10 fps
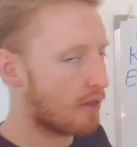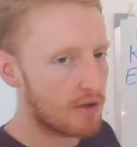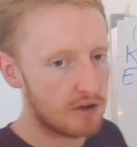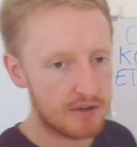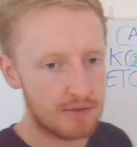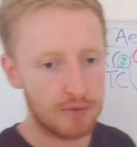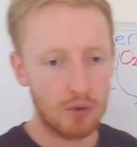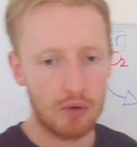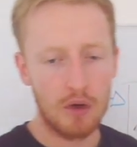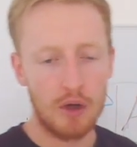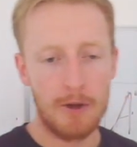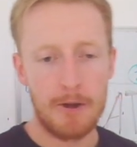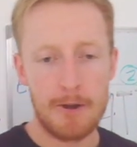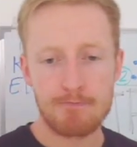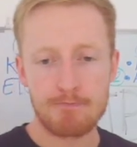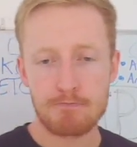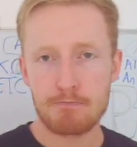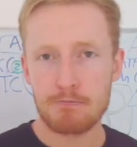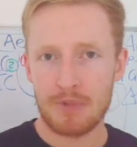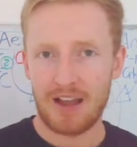34,
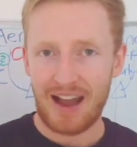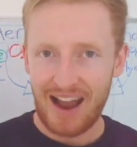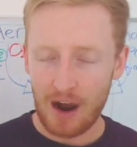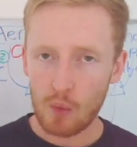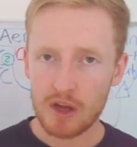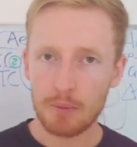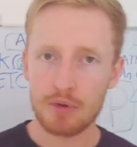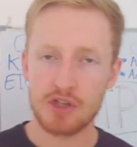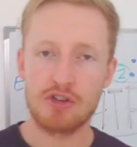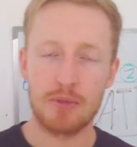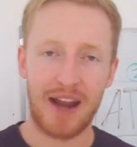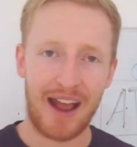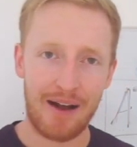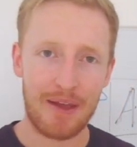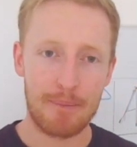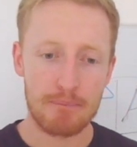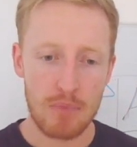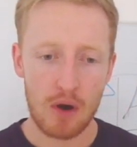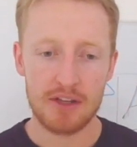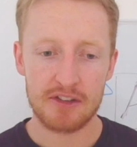how we can produce them and how that
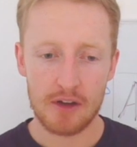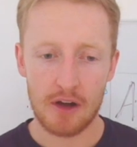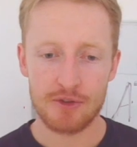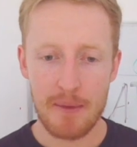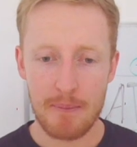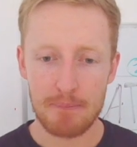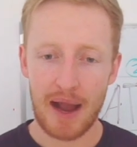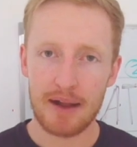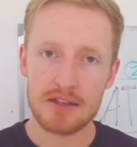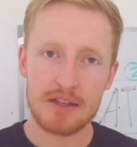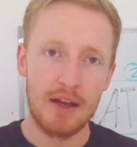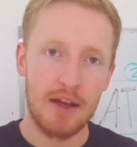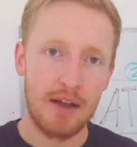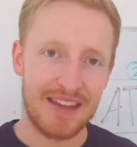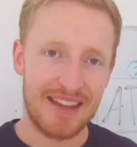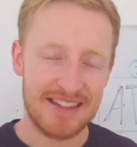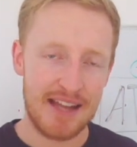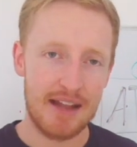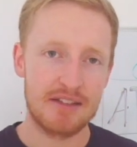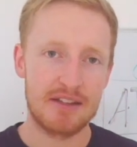might start to impact the
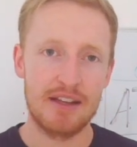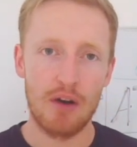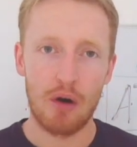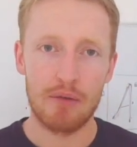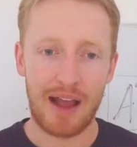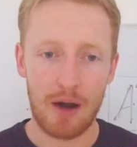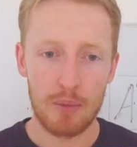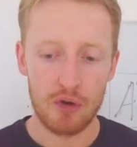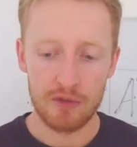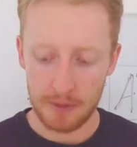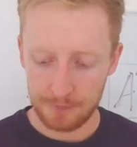intensity of our movement.